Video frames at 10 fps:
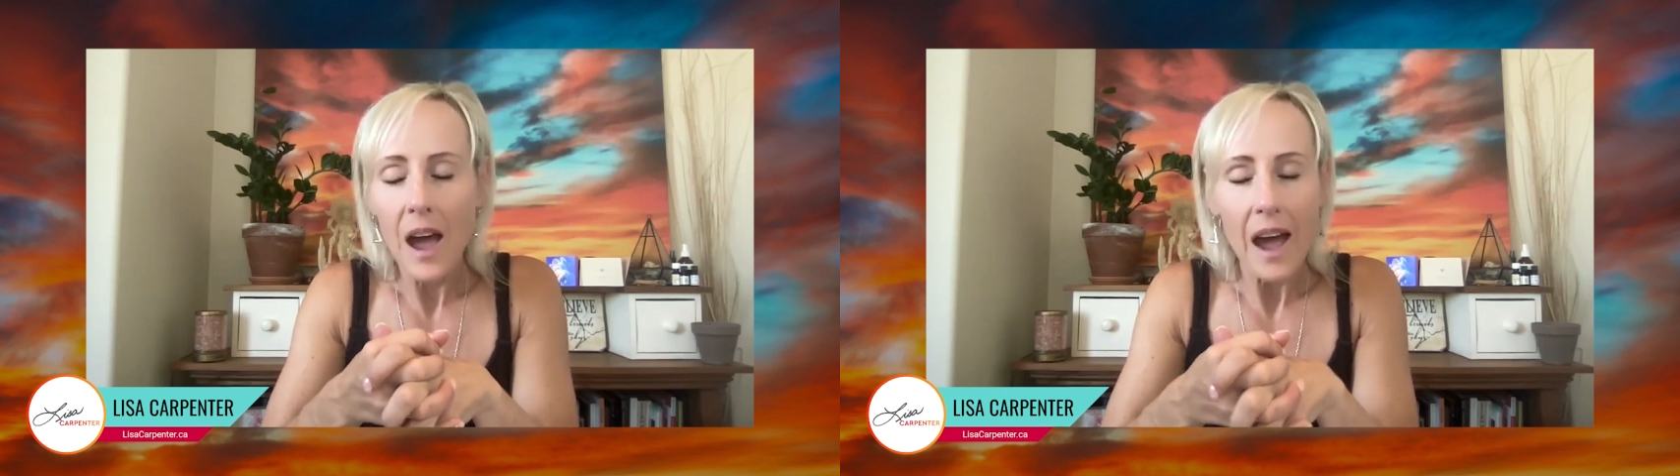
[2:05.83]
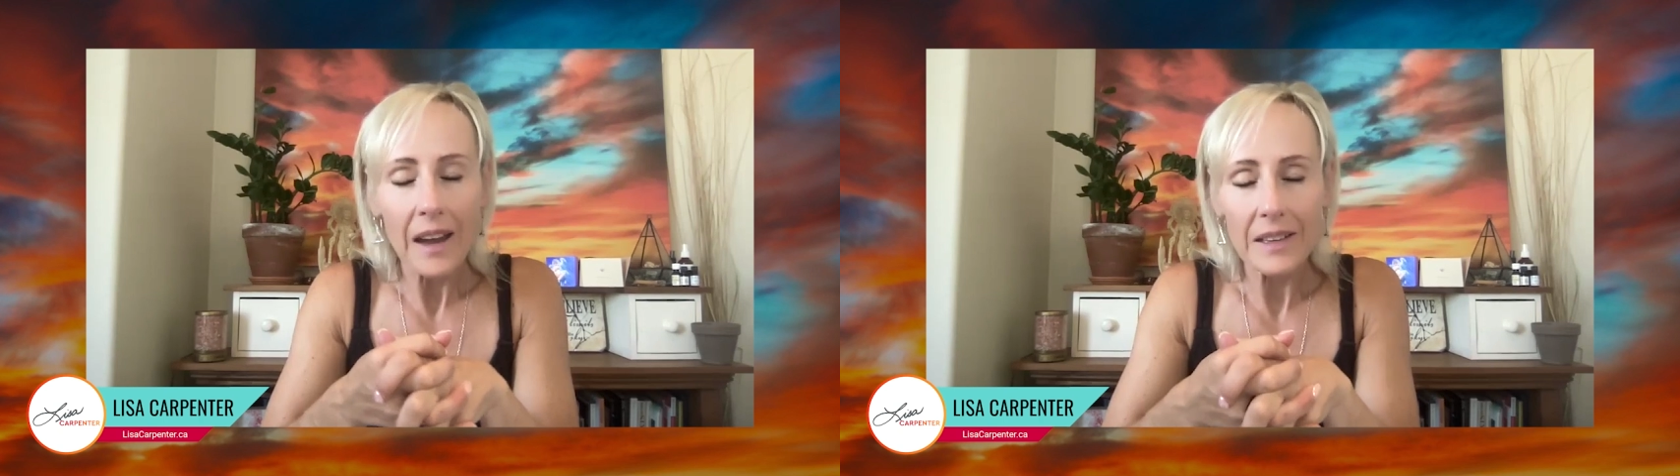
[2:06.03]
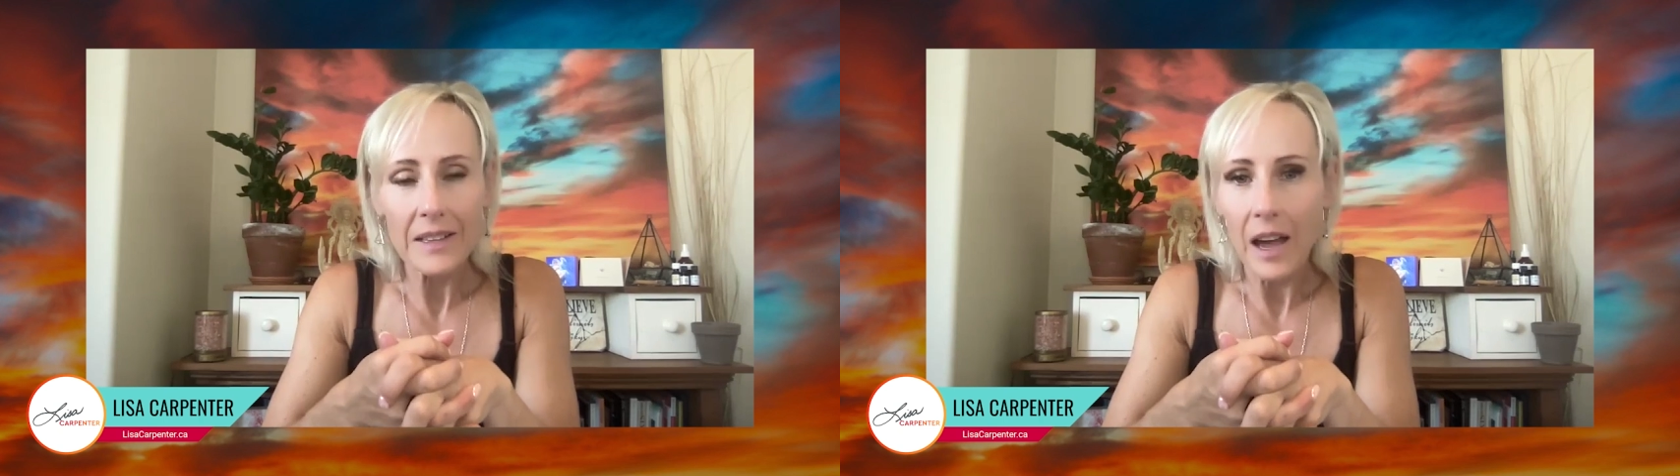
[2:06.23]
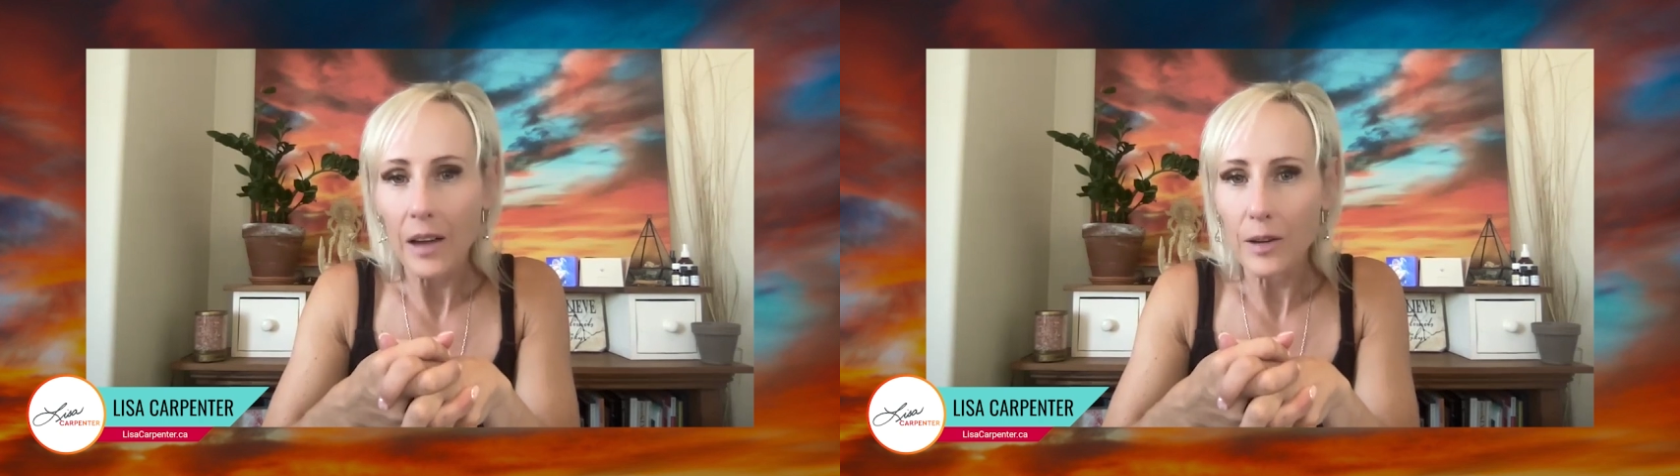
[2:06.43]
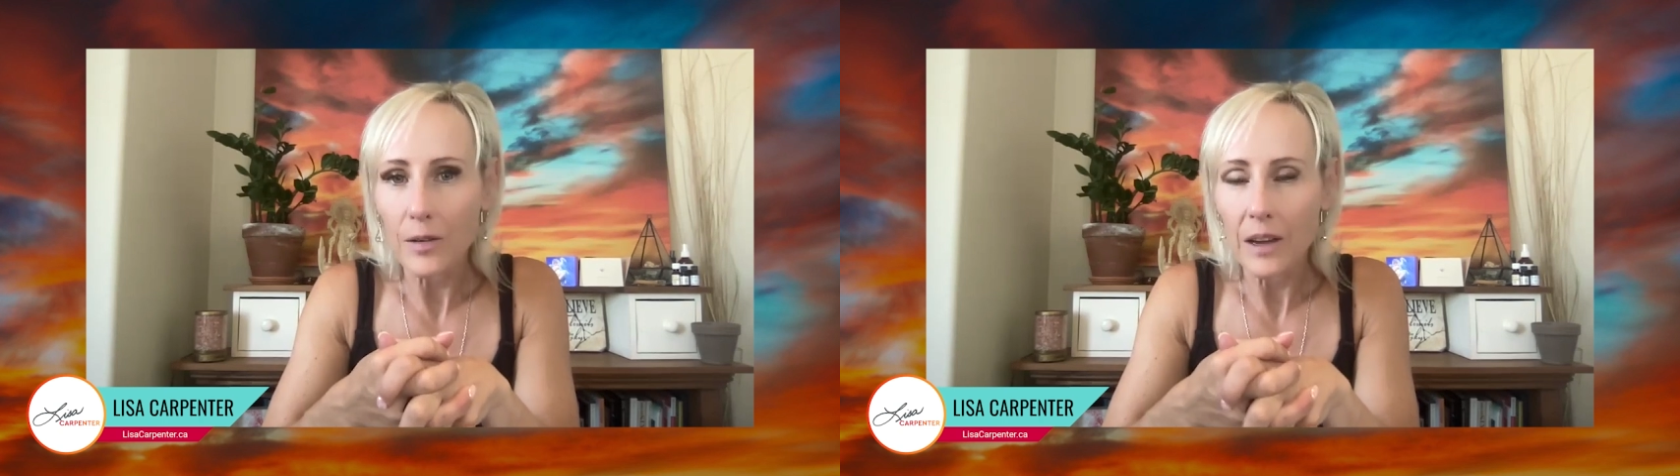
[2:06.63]
I can tell
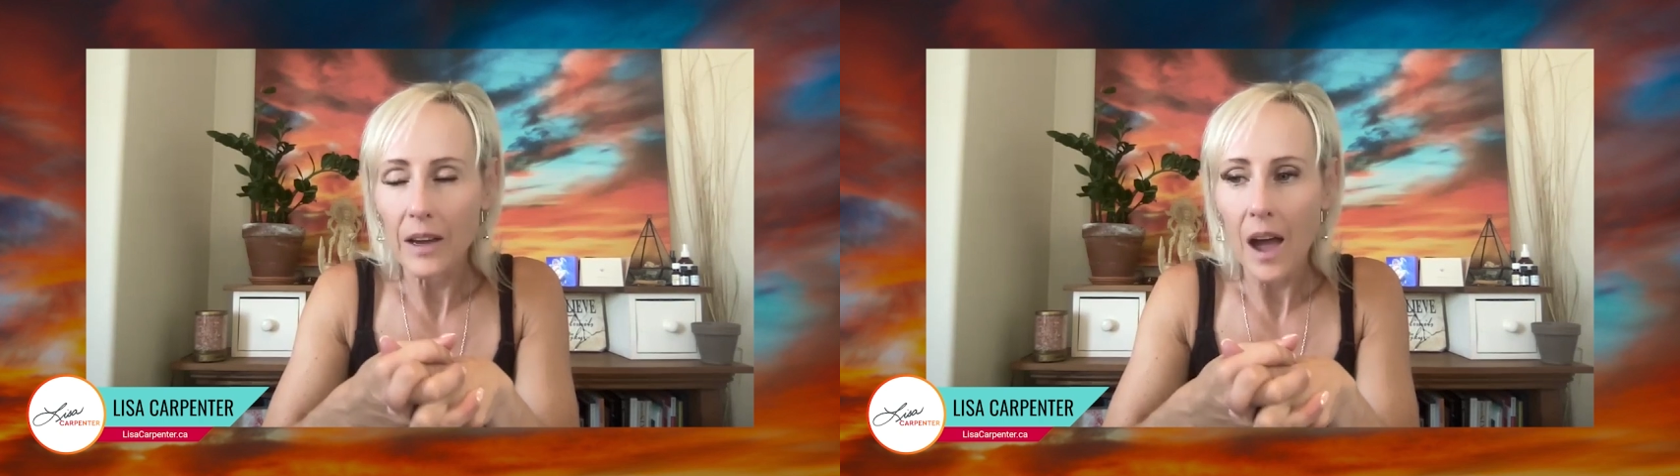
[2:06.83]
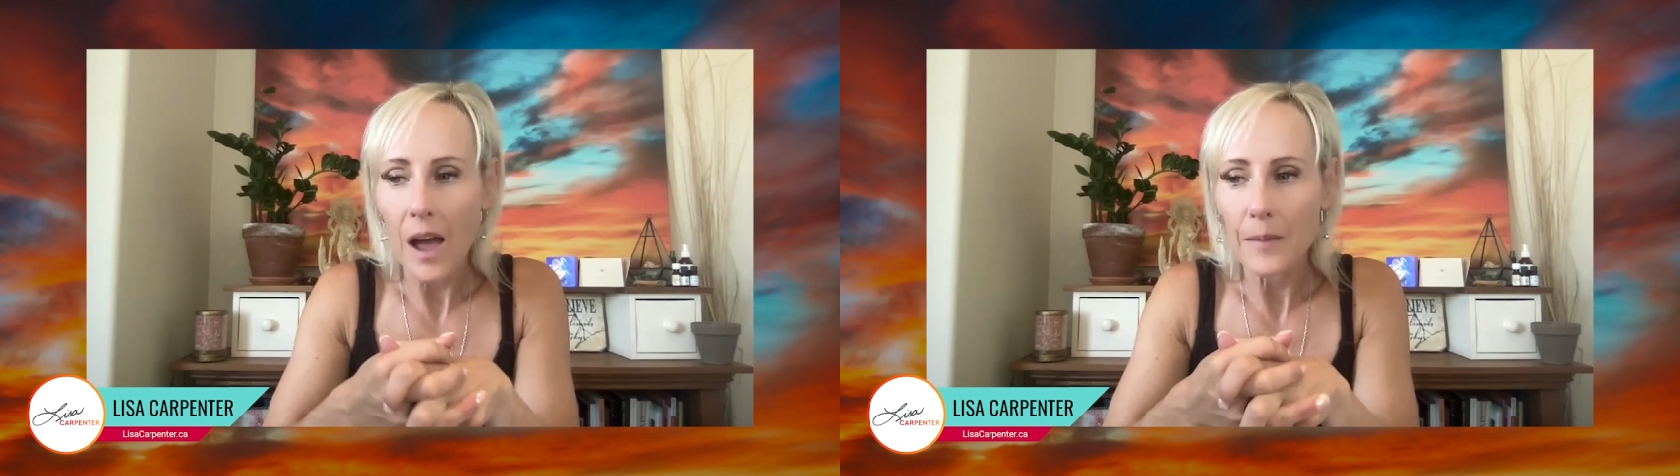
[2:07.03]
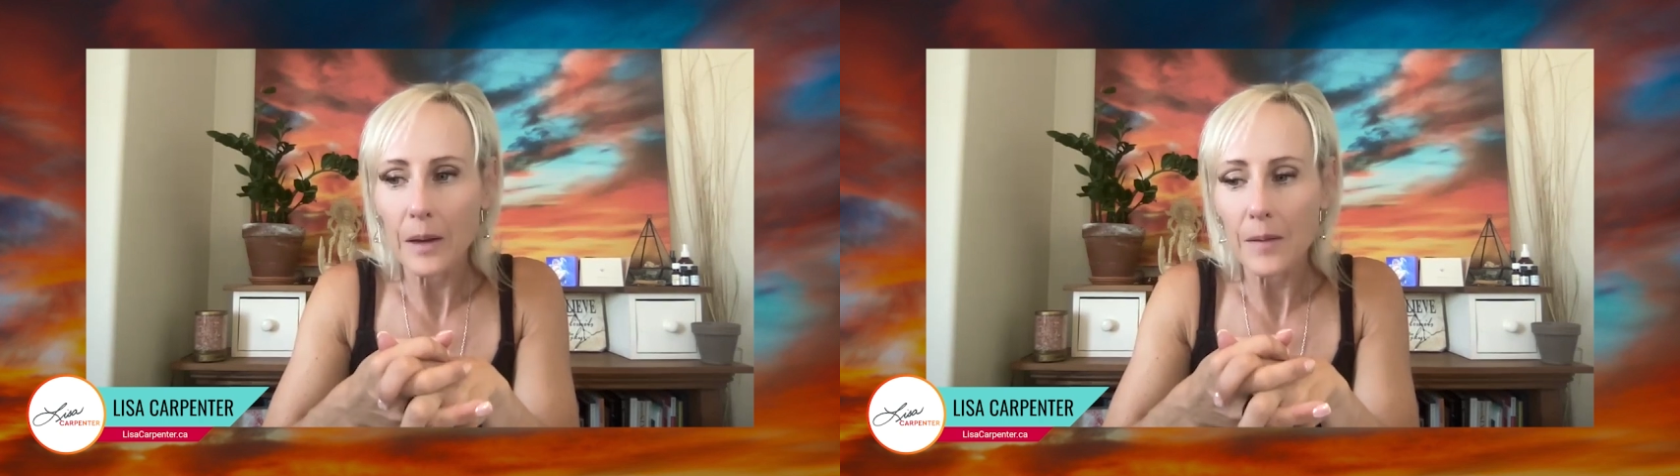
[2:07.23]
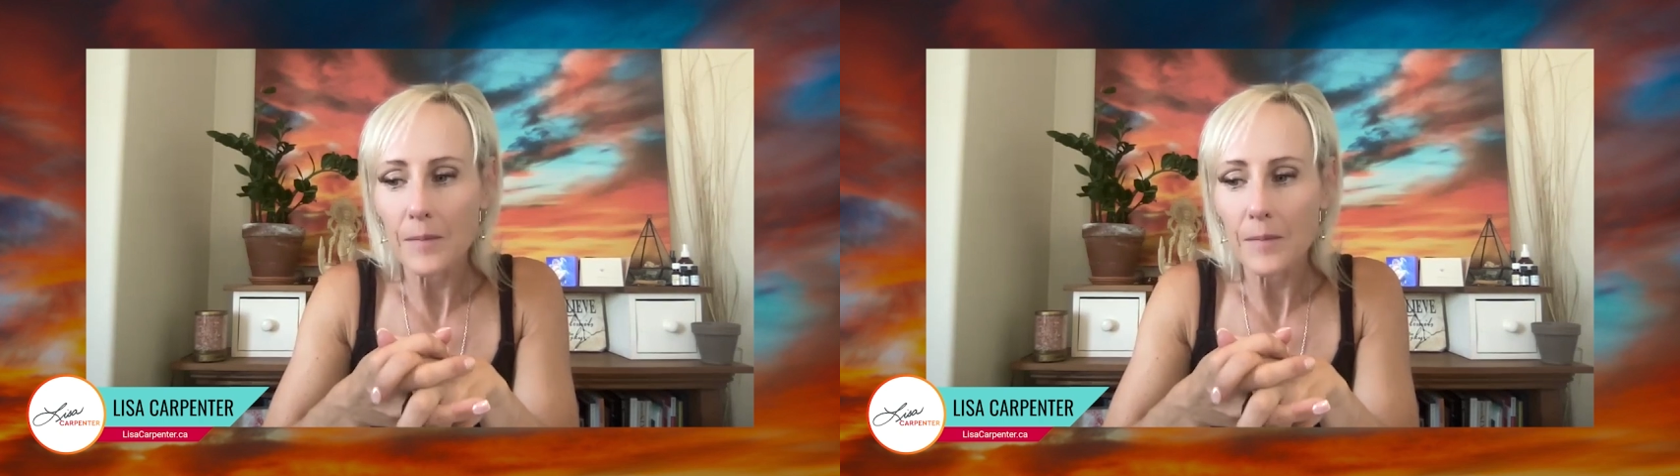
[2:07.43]
you that I'm at